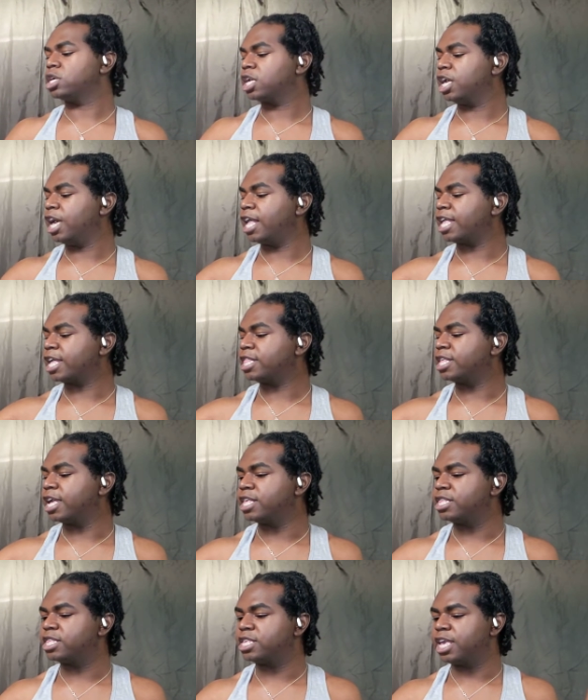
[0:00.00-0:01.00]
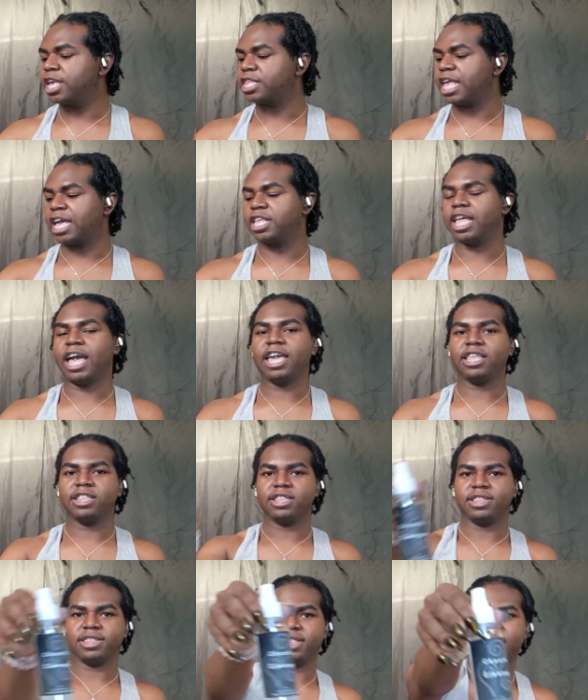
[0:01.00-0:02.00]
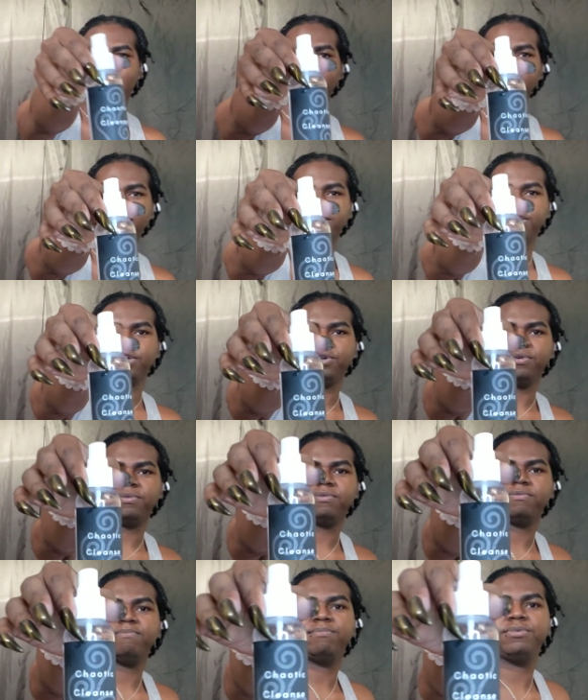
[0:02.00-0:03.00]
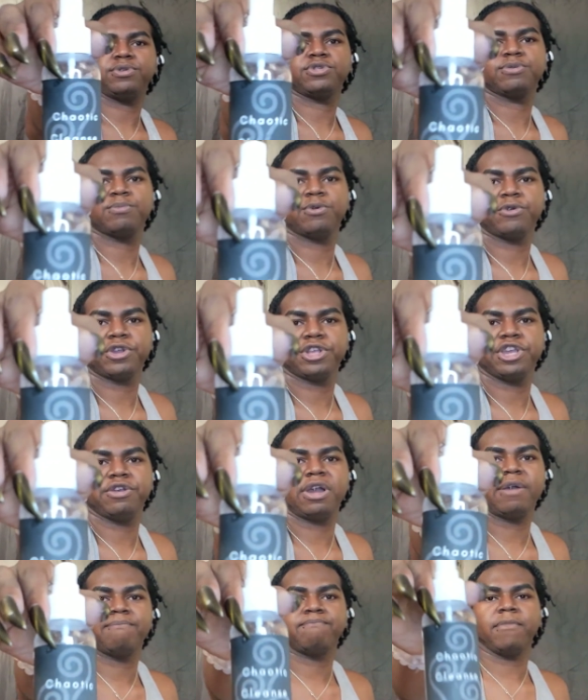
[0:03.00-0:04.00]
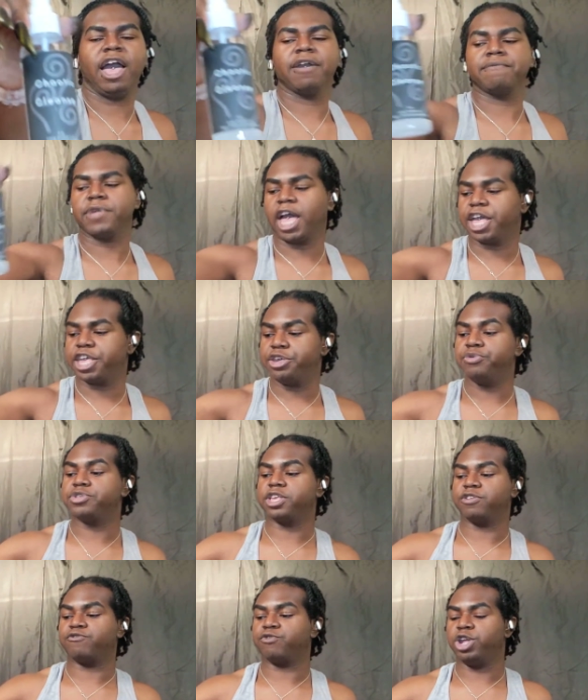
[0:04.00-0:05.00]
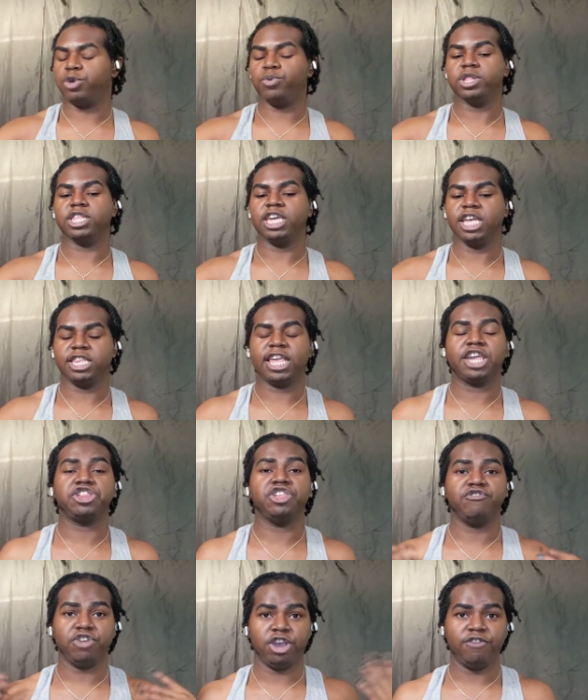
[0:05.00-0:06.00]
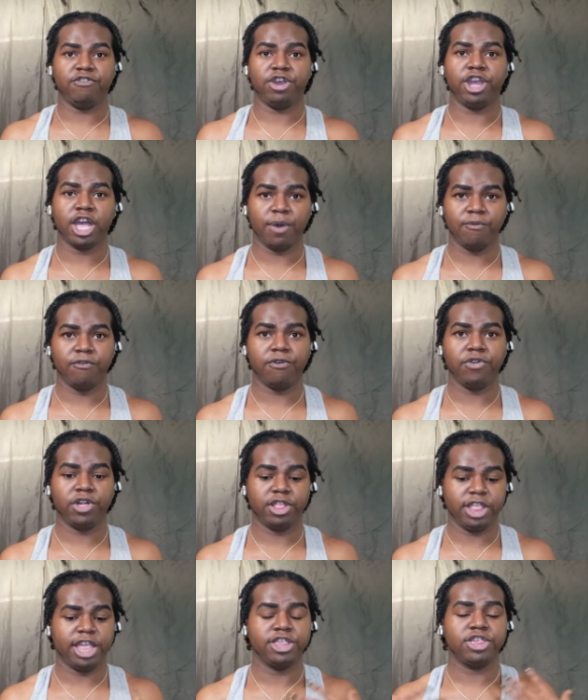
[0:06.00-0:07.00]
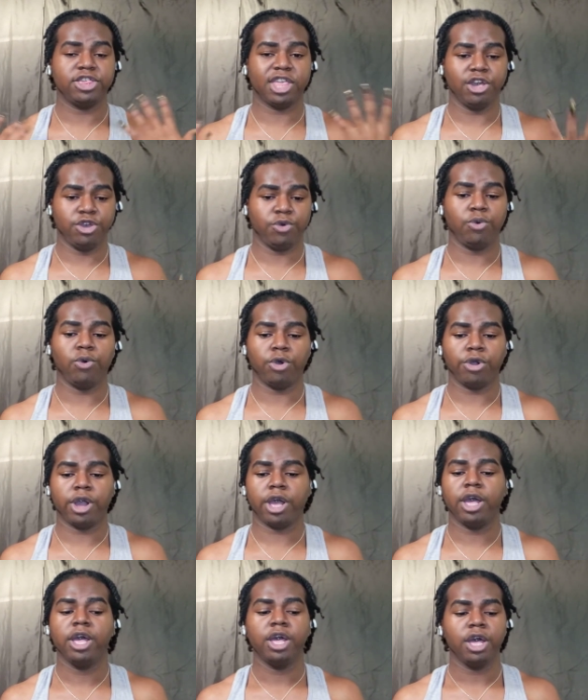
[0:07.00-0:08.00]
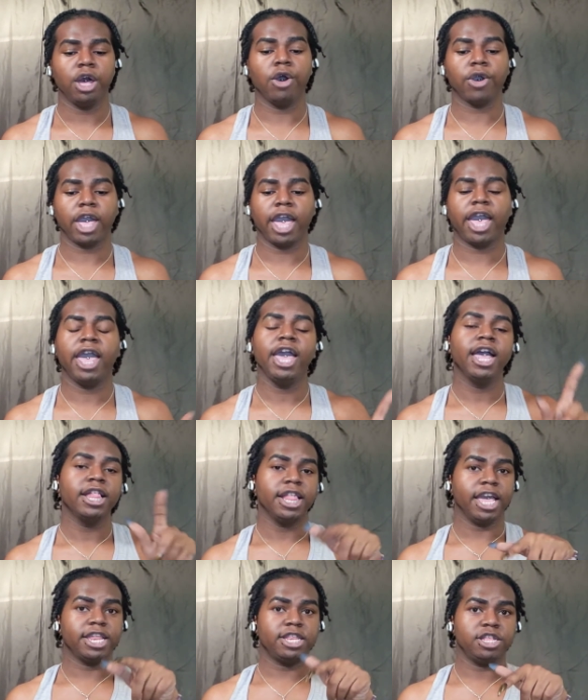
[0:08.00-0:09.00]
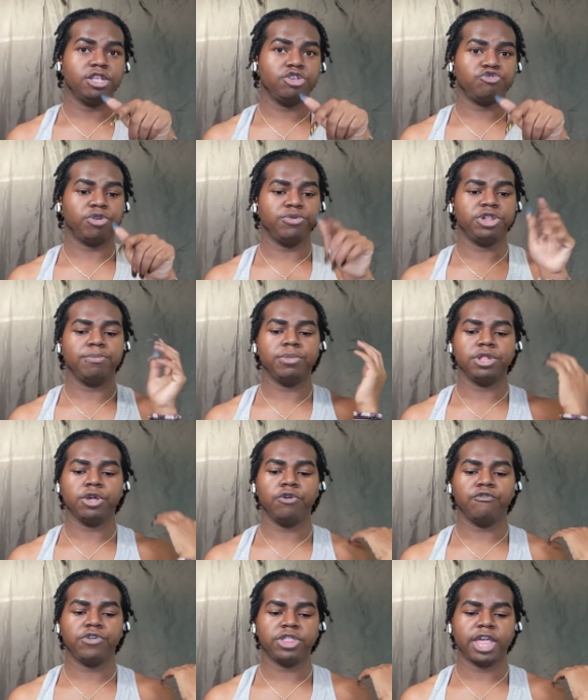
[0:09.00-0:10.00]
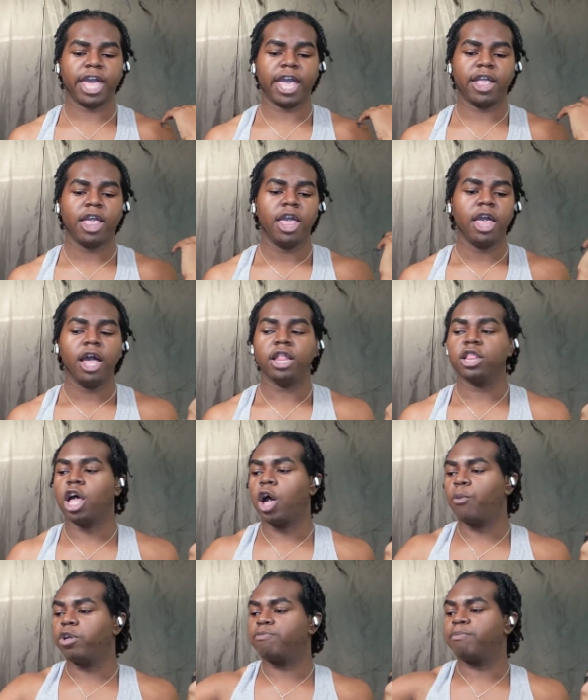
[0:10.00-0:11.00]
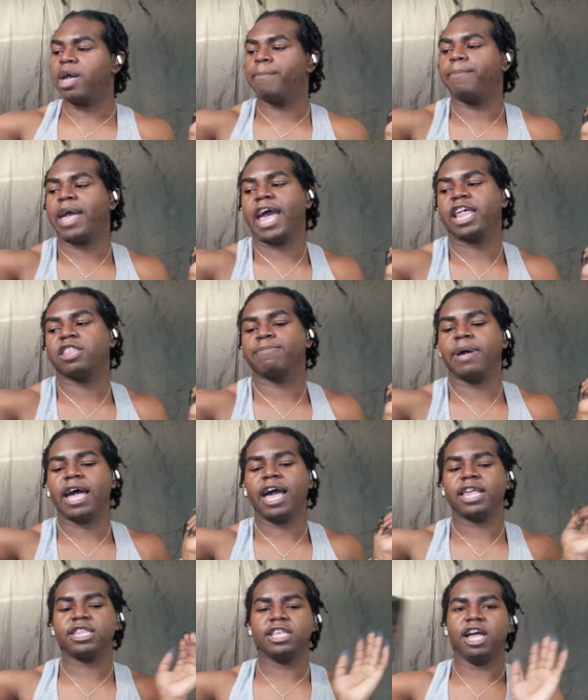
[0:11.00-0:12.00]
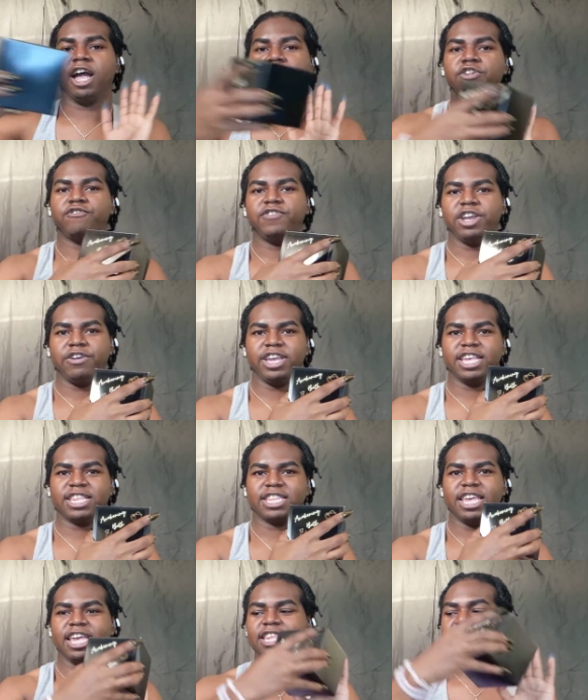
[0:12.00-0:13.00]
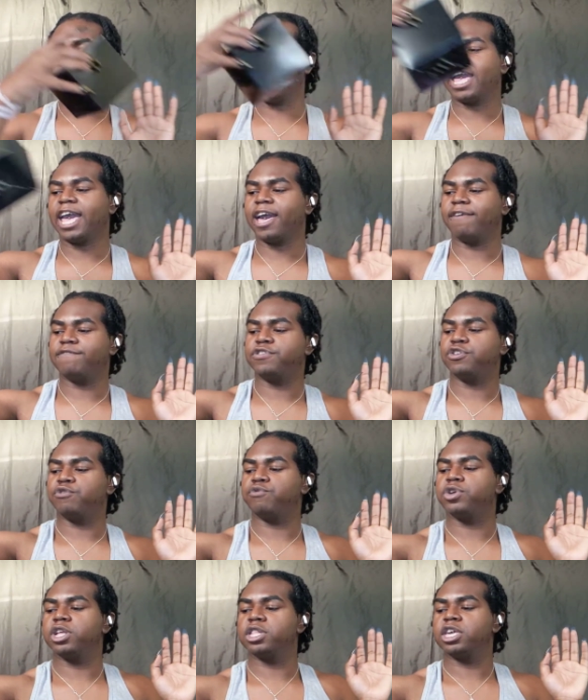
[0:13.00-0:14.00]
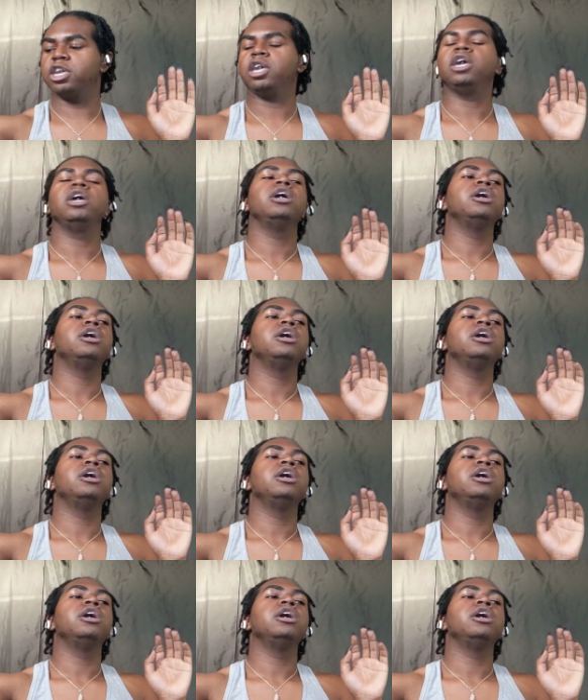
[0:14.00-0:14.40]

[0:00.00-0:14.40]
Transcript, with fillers: a chaotic cleanse. Yes, I, I, I need to go put some more in here. I, I, I, use it frequently. It's actually very, very helpful. It cleanses out your aura. Okay, link is in the description below for that, along with my bath box and other various things I have to really